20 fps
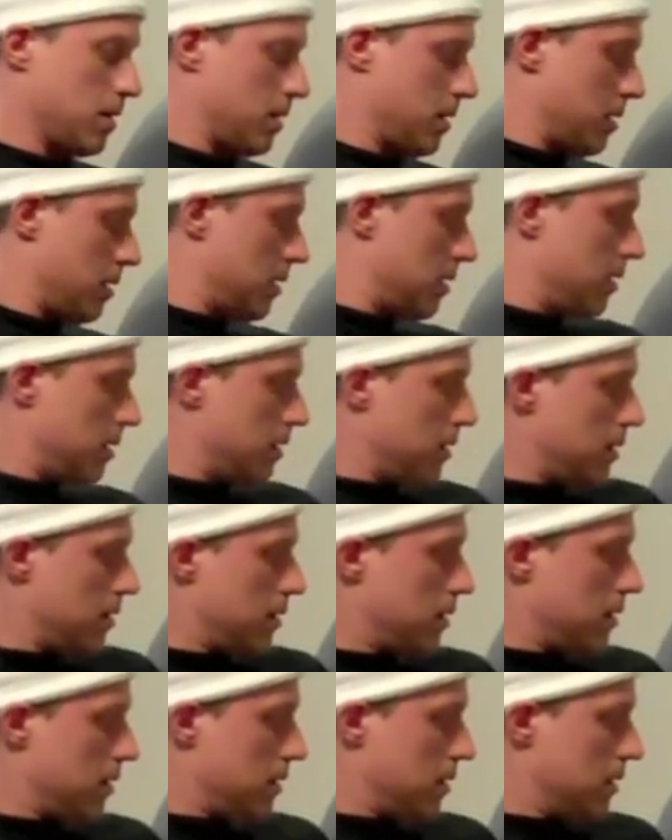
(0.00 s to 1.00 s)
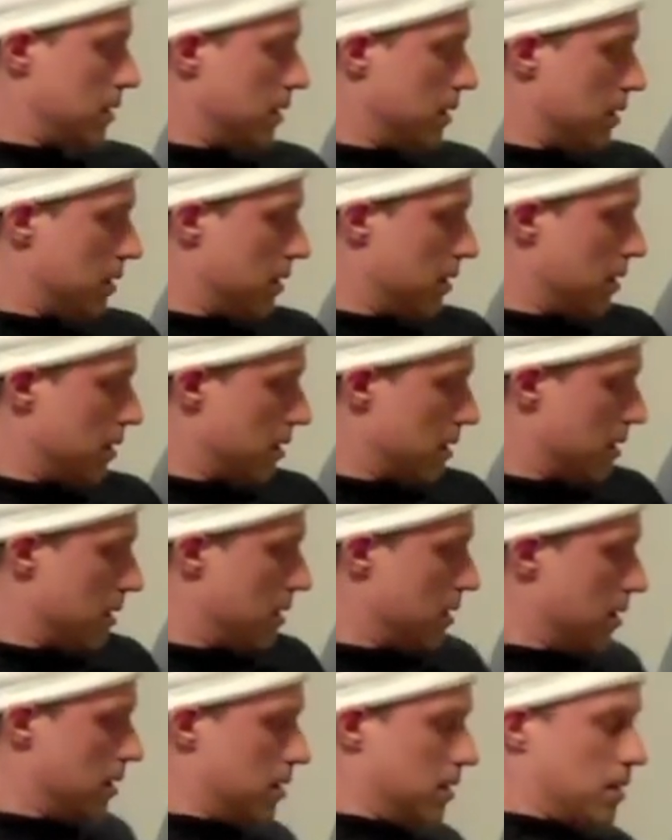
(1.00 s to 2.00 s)

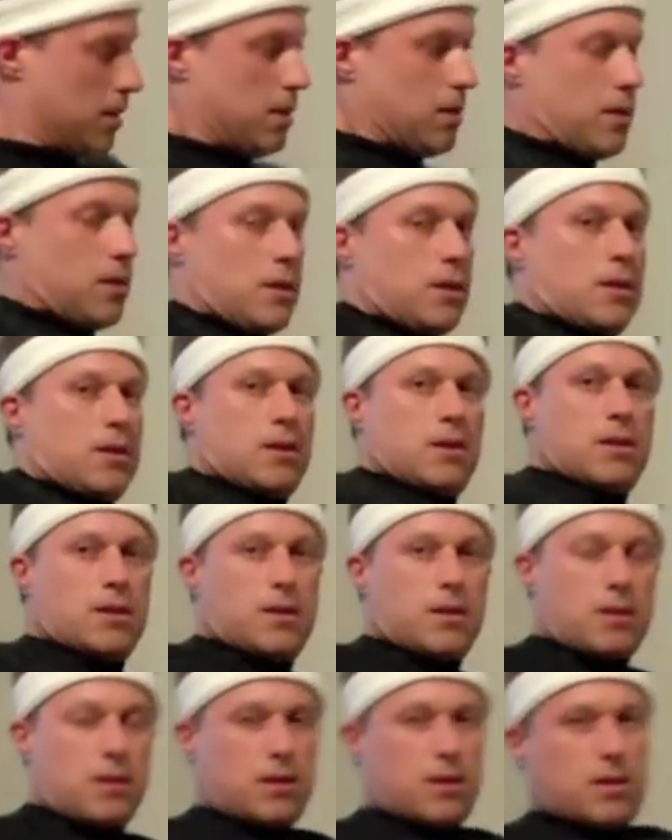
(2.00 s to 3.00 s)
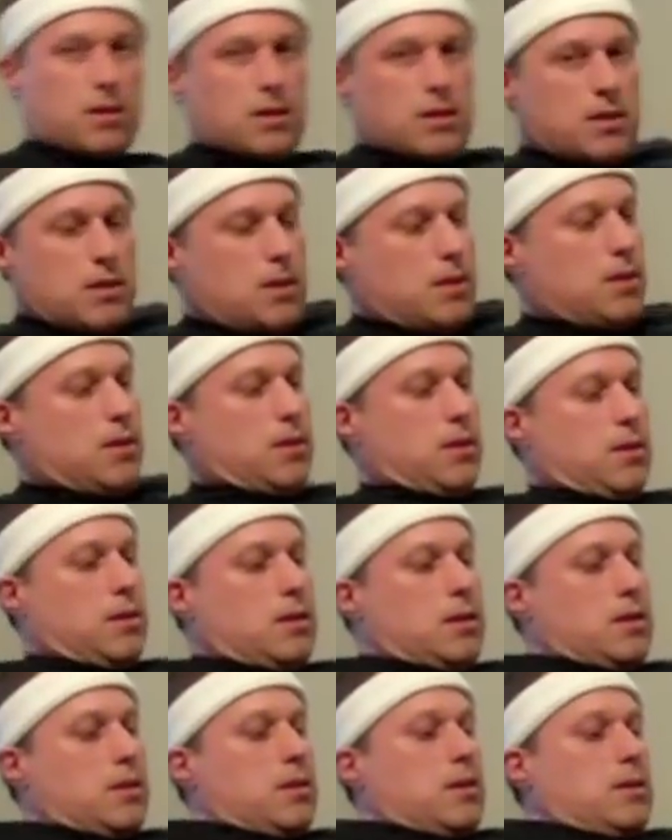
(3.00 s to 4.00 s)

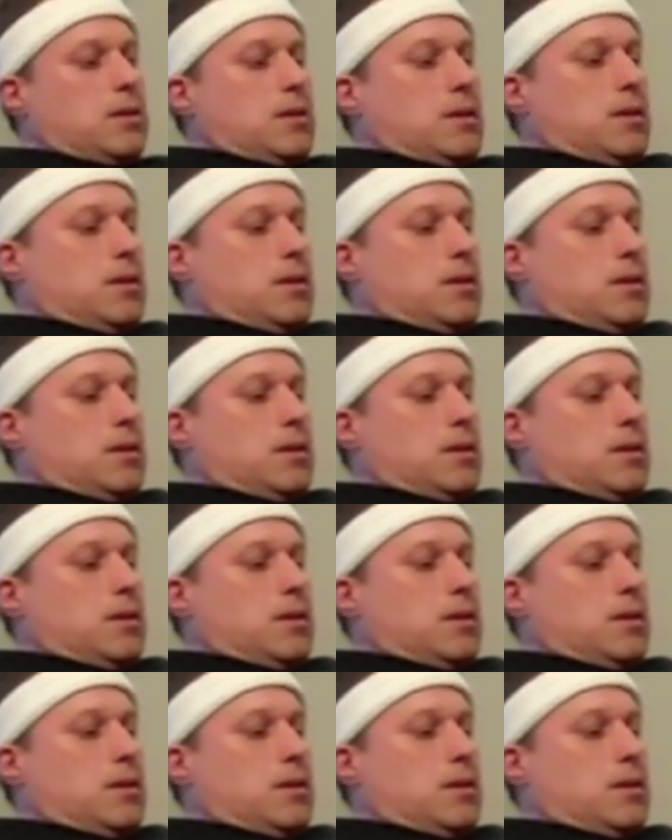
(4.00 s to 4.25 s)
(no one is talking)